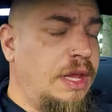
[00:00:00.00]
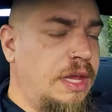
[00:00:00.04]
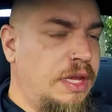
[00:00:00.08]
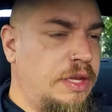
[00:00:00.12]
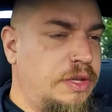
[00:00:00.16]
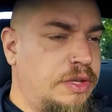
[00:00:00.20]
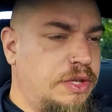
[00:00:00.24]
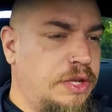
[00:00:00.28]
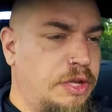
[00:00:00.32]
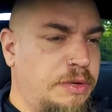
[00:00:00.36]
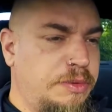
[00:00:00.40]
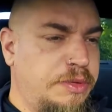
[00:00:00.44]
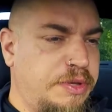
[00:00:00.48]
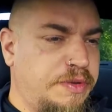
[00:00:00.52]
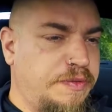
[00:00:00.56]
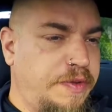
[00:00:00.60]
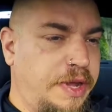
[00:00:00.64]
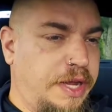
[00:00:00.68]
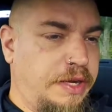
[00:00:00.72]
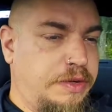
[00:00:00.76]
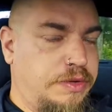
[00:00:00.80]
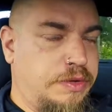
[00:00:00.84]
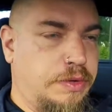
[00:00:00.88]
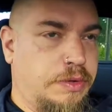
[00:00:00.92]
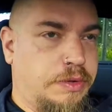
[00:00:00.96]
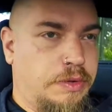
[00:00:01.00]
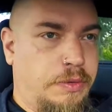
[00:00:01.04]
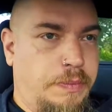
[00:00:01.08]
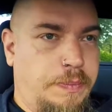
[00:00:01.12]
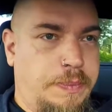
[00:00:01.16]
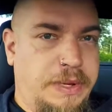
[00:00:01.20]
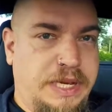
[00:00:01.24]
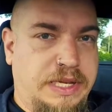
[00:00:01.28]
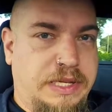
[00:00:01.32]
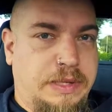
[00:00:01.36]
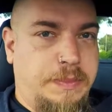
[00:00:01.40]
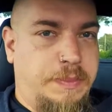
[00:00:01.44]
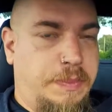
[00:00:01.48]
In terms of actual
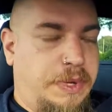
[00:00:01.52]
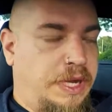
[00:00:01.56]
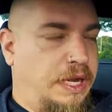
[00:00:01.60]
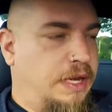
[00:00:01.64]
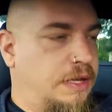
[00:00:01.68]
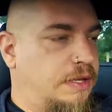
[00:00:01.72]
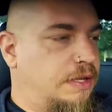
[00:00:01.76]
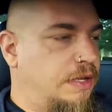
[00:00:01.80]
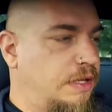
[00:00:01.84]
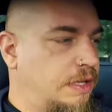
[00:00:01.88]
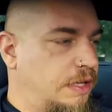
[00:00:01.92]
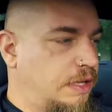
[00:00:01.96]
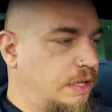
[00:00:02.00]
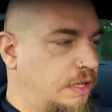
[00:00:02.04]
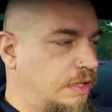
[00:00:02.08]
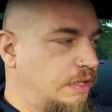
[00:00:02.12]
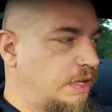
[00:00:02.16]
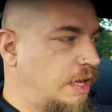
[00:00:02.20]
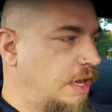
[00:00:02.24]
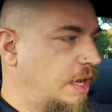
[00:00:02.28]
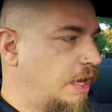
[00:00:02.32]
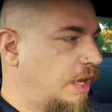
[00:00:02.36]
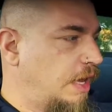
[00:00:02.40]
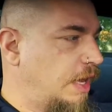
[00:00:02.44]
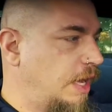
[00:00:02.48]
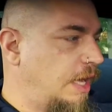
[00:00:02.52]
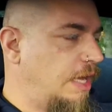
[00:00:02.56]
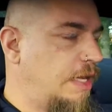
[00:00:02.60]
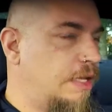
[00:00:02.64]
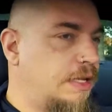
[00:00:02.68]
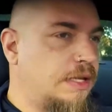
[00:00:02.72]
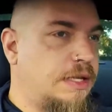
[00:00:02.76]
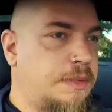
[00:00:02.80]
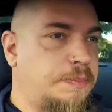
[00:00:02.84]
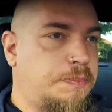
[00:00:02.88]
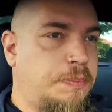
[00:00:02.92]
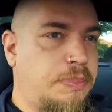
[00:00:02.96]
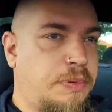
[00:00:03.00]
bits and pieces that this car has,
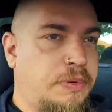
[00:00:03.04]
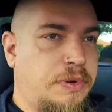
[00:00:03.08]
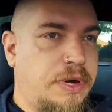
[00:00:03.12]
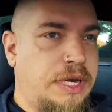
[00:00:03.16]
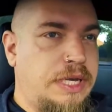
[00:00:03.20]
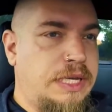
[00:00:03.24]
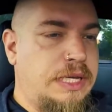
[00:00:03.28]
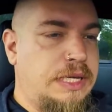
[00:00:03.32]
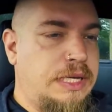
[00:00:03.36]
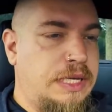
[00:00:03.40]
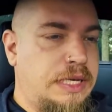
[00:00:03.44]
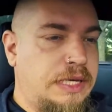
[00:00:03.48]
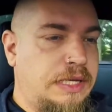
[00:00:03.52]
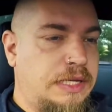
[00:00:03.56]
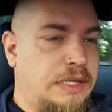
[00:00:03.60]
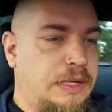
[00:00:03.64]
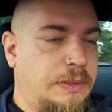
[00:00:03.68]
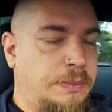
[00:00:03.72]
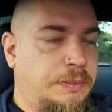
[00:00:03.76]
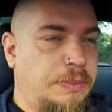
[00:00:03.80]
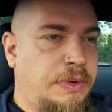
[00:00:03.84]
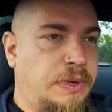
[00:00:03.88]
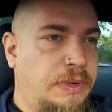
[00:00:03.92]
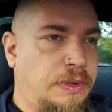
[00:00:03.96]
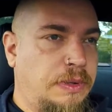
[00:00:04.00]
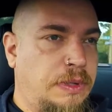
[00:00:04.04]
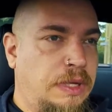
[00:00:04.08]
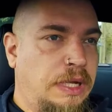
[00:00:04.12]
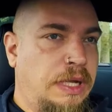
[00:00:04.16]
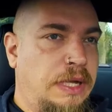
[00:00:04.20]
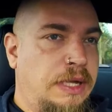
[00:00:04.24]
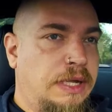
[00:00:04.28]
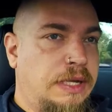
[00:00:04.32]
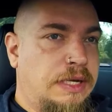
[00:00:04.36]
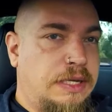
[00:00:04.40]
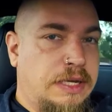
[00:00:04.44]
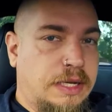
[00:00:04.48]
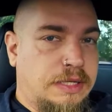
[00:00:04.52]
it's pretty simple.
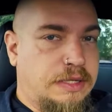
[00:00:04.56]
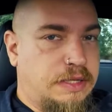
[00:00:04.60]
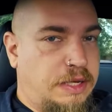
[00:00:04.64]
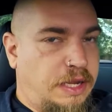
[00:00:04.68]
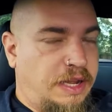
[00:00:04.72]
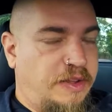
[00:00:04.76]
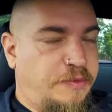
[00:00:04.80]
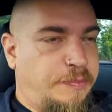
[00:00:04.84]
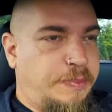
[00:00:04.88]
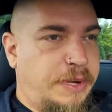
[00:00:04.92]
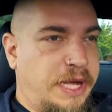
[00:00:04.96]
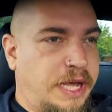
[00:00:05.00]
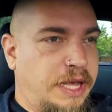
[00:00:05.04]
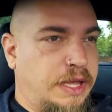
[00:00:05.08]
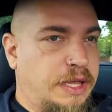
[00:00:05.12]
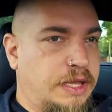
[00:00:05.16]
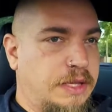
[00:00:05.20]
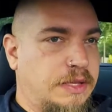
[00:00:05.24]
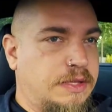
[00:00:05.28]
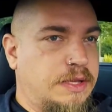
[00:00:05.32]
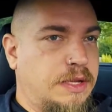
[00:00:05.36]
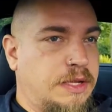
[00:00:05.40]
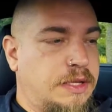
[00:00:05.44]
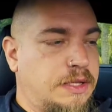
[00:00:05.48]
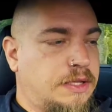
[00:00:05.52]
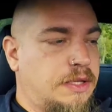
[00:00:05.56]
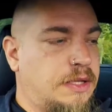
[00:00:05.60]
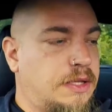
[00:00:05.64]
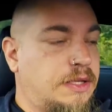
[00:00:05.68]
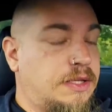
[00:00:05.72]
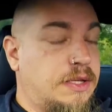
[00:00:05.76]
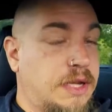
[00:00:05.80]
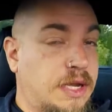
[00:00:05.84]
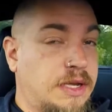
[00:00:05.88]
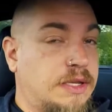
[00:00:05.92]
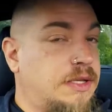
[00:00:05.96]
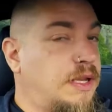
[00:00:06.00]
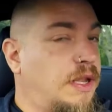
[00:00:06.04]
Doesn't have parking sensors,
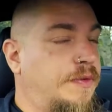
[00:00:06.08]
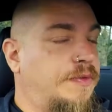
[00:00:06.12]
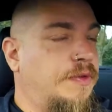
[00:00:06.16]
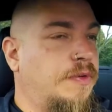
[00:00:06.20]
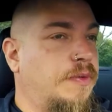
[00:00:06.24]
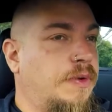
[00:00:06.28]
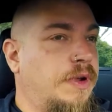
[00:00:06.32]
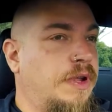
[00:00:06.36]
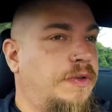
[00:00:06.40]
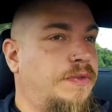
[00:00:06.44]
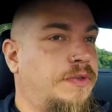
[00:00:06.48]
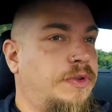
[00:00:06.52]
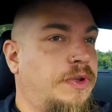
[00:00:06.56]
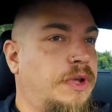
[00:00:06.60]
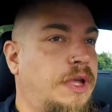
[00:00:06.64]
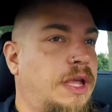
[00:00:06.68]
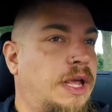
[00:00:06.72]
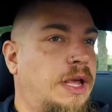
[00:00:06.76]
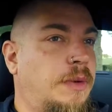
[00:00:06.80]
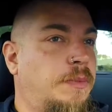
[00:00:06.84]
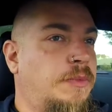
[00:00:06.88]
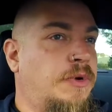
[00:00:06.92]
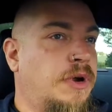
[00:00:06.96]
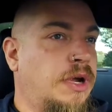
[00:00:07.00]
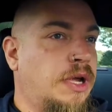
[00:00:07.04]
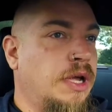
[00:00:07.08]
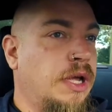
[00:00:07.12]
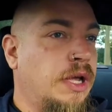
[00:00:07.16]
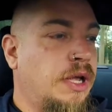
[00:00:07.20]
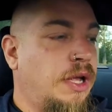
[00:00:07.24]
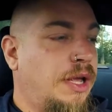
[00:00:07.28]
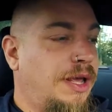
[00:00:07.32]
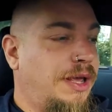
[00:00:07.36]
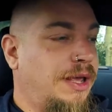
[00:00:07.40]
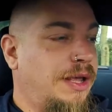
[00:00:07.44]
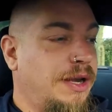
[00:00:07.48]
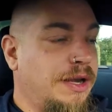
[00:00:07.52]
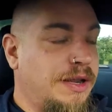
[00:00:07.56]
does have a rear view camera.
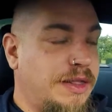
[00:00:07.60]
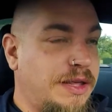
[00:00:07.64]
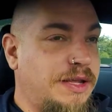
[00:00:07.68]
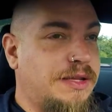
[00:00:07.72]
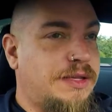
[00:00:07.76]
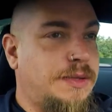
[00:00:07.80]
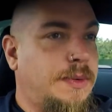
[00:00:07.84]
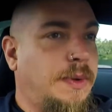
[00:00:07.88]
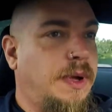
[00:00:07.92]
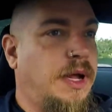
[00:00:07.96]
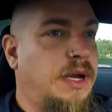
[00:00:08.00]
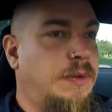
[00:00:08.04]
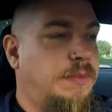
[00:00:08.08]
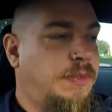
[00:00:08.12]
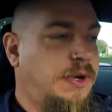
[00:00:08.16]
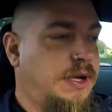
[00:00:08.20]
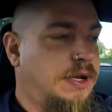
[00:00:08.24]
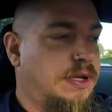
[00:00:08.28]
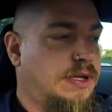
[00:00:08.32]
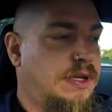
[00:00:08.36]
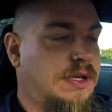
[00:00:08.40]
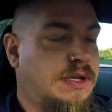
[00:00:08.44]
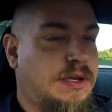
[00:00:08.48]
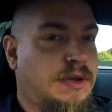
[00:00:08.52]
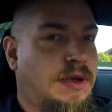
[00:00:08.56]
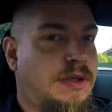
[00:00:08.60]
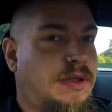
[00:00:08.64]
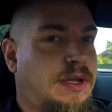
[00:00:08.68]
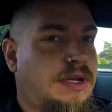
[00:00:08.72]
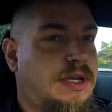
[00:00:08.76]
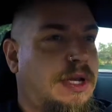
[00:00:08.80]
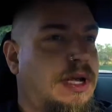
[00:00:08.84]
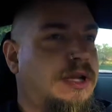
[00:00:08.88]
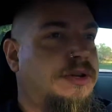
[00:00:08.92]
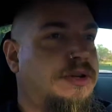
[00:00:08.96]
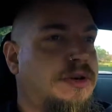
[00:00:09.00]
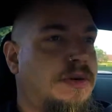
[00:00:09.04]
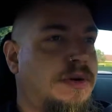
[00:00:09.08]
In this one, because it's got the
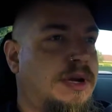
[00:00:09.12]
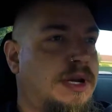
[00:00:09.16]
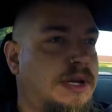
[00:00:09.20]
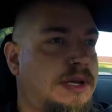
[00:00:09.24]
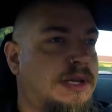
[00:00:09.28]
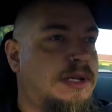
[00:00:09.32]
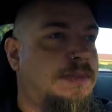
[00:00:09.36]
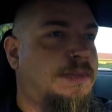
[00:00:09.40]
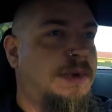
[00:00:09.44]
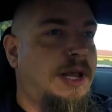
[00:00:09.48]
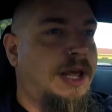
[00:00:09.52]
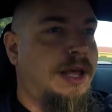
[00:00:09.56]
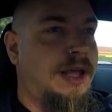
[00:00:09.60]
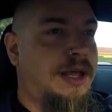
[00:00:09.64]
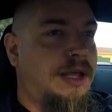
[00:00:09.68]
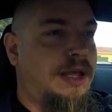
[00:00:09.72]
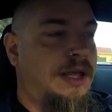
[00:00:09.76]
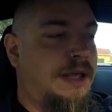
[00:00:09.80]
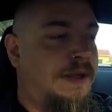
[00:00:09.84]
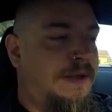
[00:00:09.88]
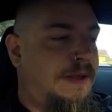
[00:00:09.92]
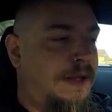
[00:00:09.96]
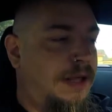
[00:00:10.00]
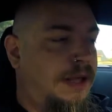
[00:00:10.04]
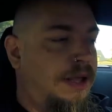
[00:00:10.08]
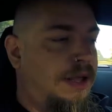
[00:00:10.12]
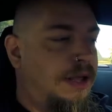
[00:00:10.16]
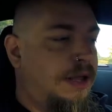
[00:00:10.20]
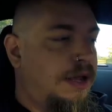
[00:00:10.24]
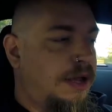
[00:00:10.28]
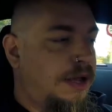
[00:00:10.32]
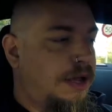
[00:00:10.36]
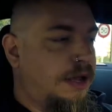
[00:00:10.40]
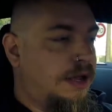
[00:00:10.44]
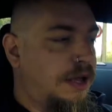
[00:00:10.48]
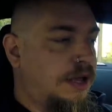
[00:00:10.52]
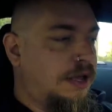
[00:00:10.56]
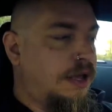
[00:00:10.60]
touchscreen display,
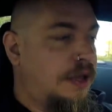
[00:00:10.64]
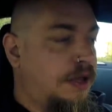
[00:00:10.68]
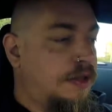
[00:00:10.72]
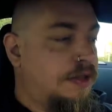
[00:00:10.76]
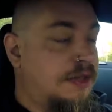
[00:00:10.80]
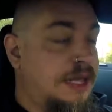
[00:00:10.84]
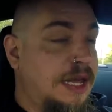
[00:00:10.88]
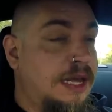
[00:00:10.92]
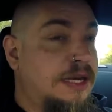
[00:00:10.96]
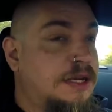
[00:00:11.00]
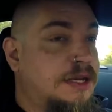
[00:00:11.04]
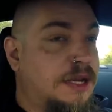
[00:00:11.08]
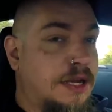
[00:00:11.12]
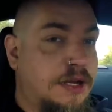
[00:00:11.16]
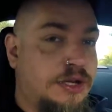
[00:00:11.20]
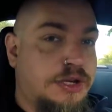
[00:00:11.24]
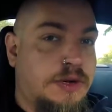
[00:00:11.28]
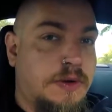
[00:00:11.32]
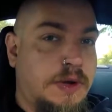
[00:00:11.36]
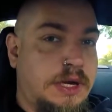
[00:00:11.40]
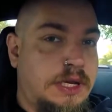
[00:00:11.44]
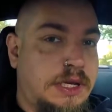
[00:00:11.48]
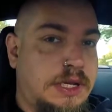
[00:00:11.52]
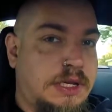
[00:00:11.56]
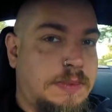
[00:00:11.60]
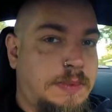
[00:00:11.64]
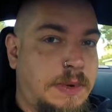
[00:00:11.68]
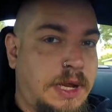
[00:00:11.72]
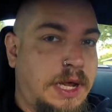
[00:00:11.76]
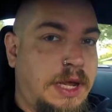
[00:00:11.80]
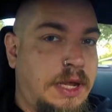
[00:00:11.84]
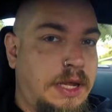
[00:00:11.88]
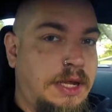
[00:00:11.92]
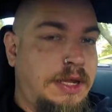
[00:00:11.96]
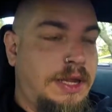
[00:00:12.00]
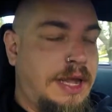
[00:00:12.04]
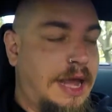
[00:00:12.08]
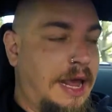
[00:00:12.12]
that touchscreen
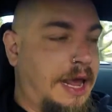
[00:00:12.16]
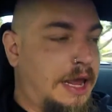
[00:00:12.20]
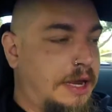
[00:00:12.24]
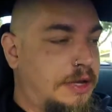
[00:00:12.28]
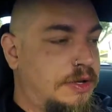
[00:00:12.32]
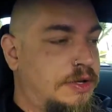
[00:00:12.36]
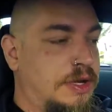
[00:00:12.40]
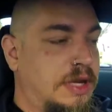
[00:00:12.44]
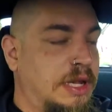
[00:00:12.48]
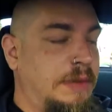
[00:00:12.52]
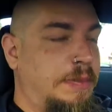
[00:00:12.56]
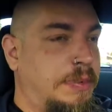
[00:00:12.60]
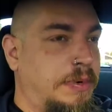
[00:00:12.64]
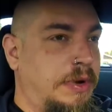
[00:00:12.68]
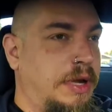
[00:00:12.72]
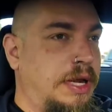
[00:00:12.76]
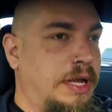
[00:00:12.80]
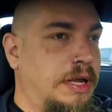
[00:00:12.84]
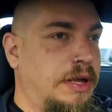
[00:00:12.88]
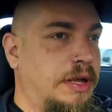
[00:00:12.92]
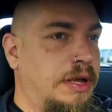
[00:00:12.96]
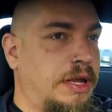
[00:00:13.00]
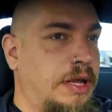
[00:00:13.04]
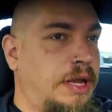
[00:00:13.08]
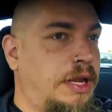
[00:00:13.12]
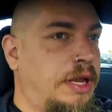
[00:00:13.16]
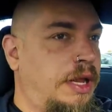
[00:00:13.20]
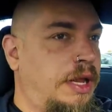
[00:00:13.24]
display, actually pretty good.